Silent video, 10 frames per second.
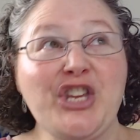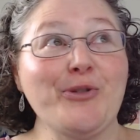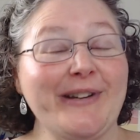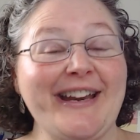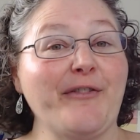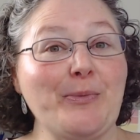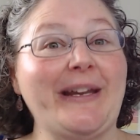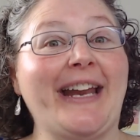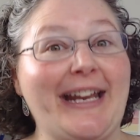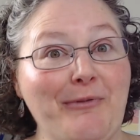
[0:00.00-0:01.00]
you would never
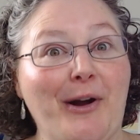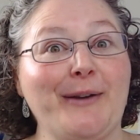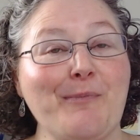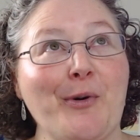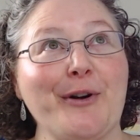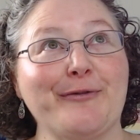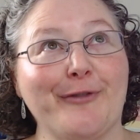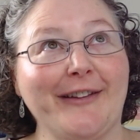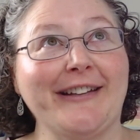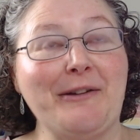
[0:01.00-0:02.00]
meet anyone more
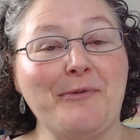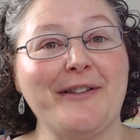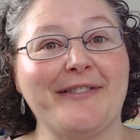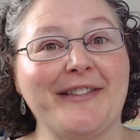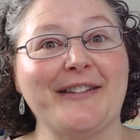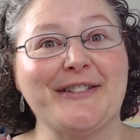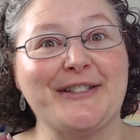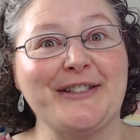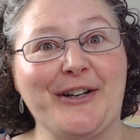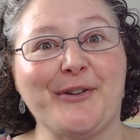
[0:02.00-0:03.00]
friendly with
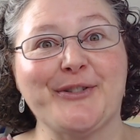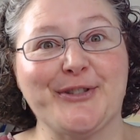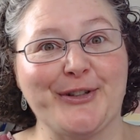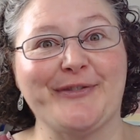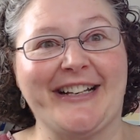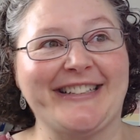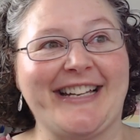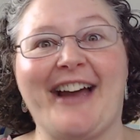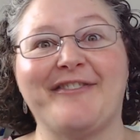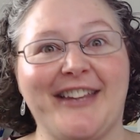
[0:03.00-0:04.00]
you know serving
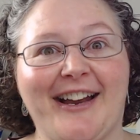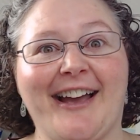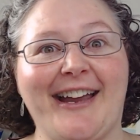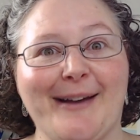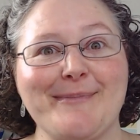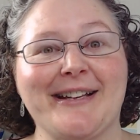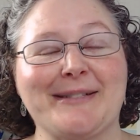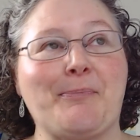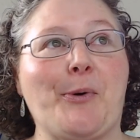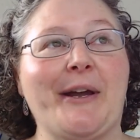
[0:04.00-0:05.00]
staff than I am because
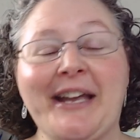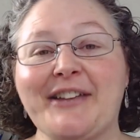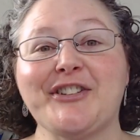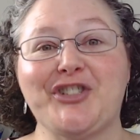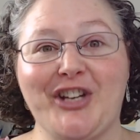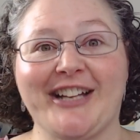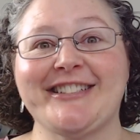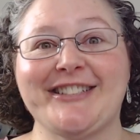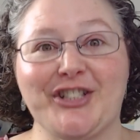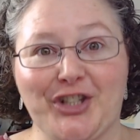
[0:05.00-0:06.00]
boy, the
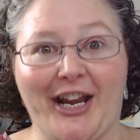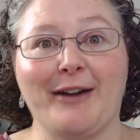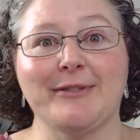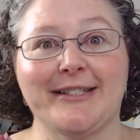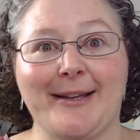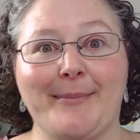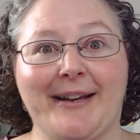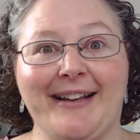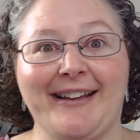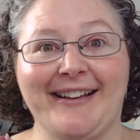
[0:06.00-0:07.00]
chance to chat with
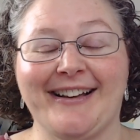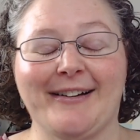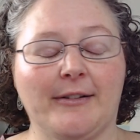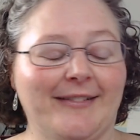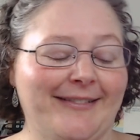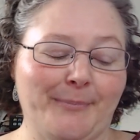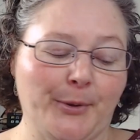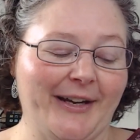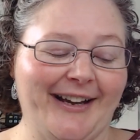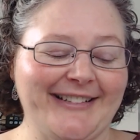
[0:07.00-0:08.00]
somebody,
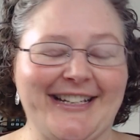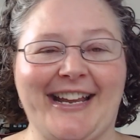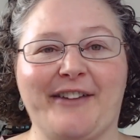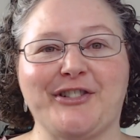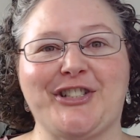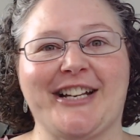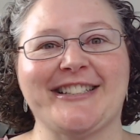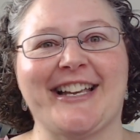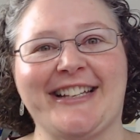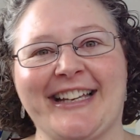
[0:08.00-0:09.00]
boy, I take every
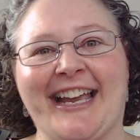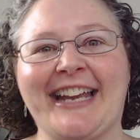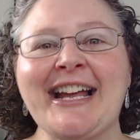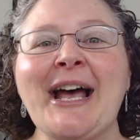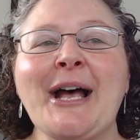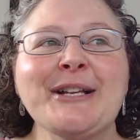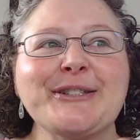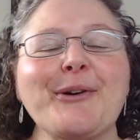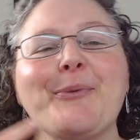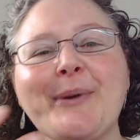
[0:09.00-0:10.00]
chance I can get.
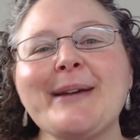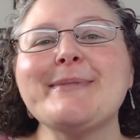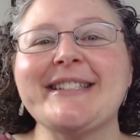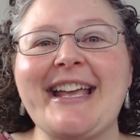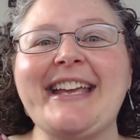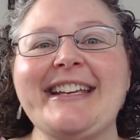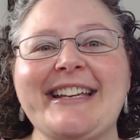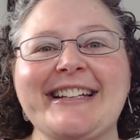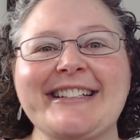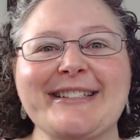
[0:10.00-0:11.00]
So what I'm saying
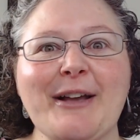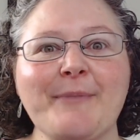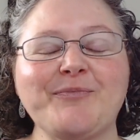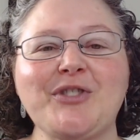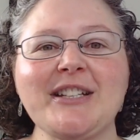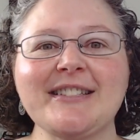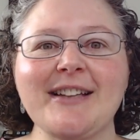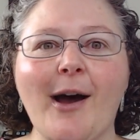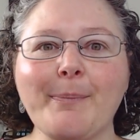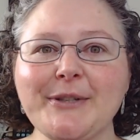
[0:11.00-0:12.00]
is this
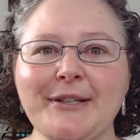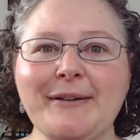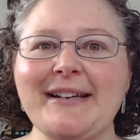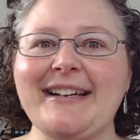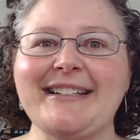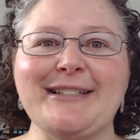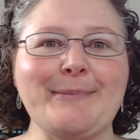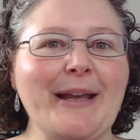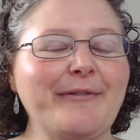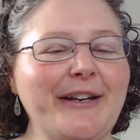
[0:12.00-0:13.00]
opportunity to
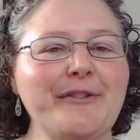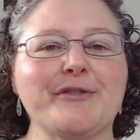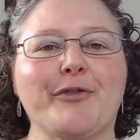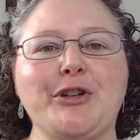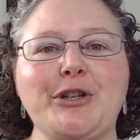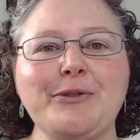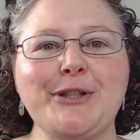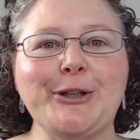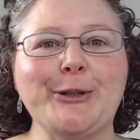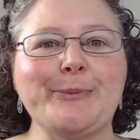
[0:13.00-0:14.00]
make videos for
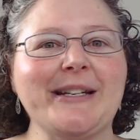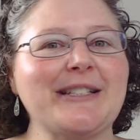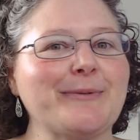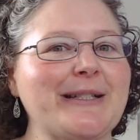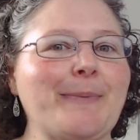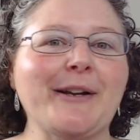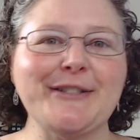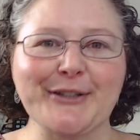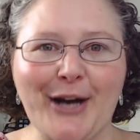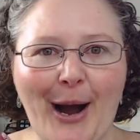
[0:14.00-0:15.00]
YouTube and to respond to
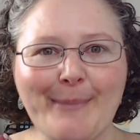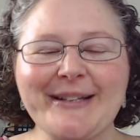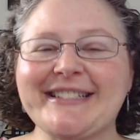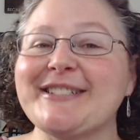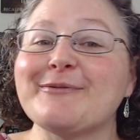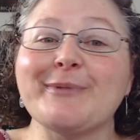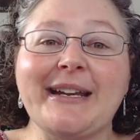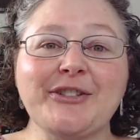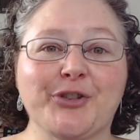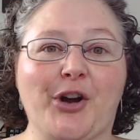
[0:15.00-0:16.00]
your comments and to
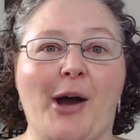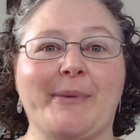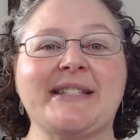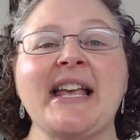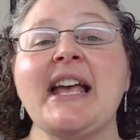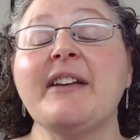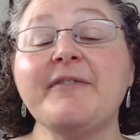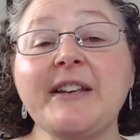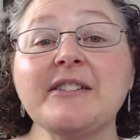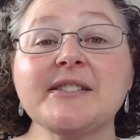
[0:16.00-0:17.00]
read your comments
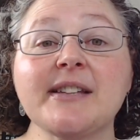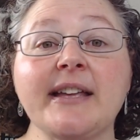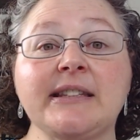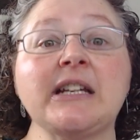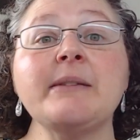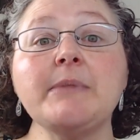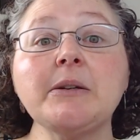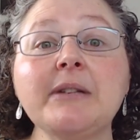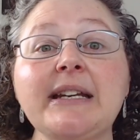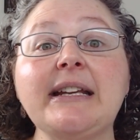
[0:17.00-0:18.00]
feels like the
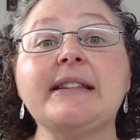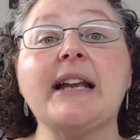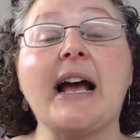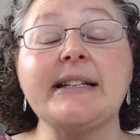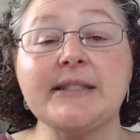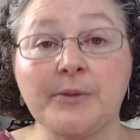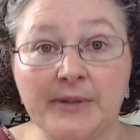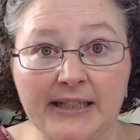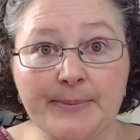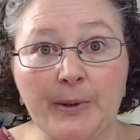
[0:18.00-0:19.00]
community that I so
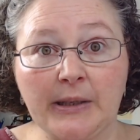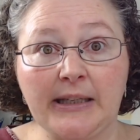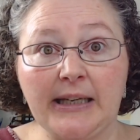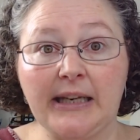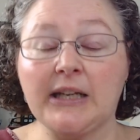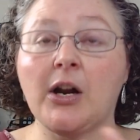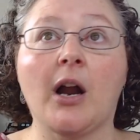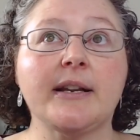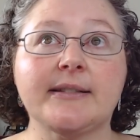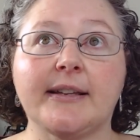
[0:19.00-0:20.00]
desperately need and
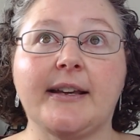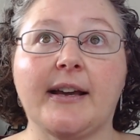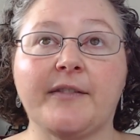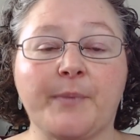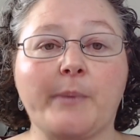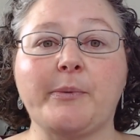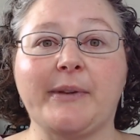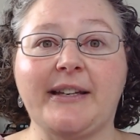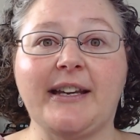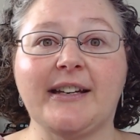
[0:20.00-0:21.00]
honestly have
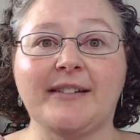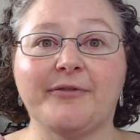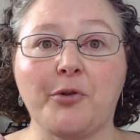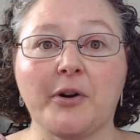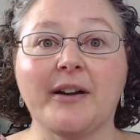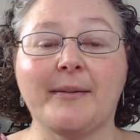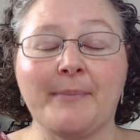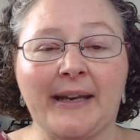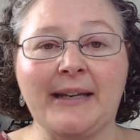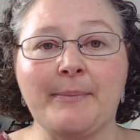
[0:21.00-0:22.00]
probably needed for
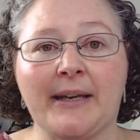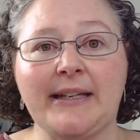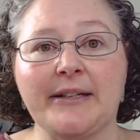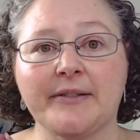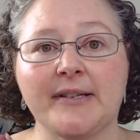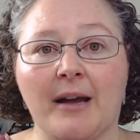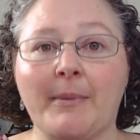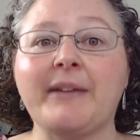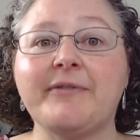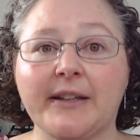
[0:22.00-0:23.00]
many, many years now.
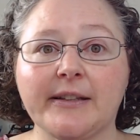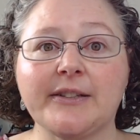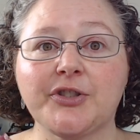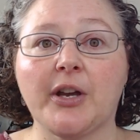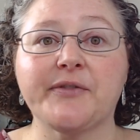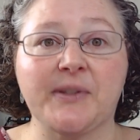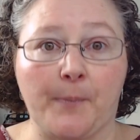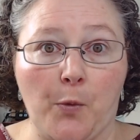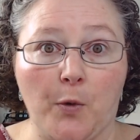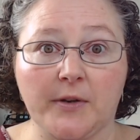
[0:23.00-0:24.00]
My village of
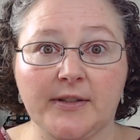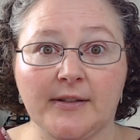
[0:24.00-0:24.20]
support